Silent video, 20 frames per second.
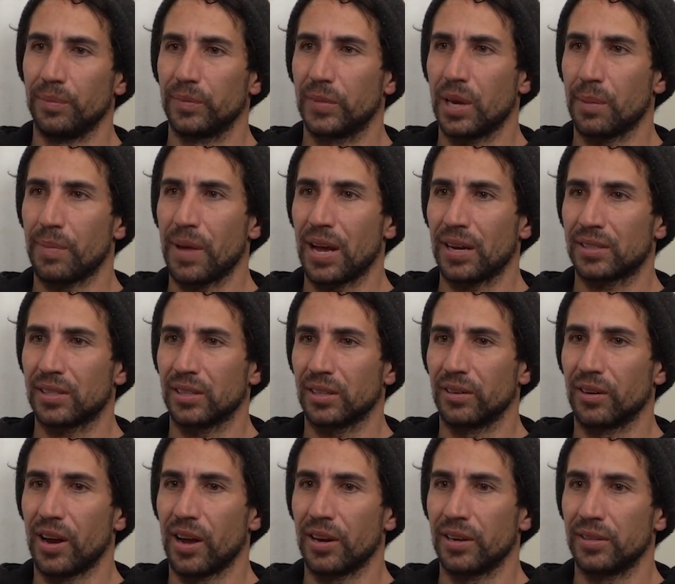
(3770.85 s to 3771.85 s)
Get back to the
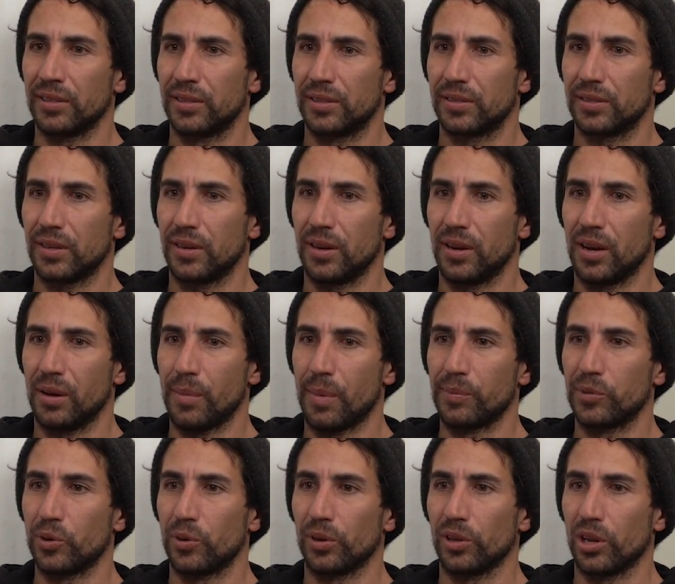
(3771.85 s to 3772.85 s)
grind. I'm
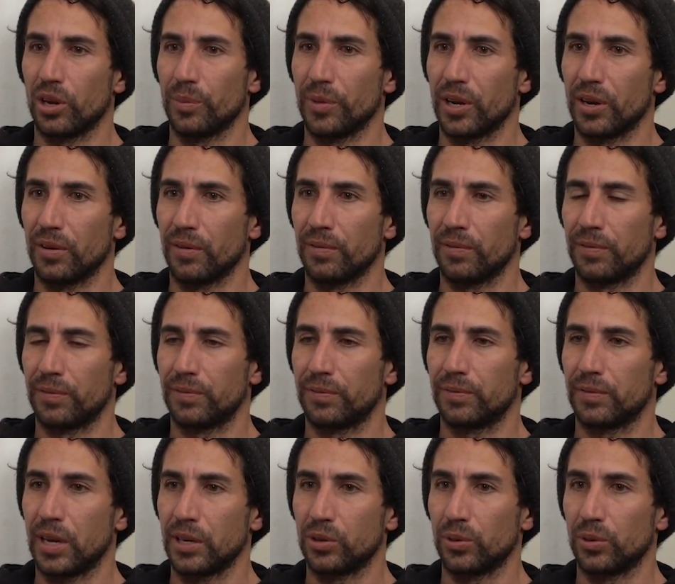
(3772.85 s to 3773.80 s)
doing I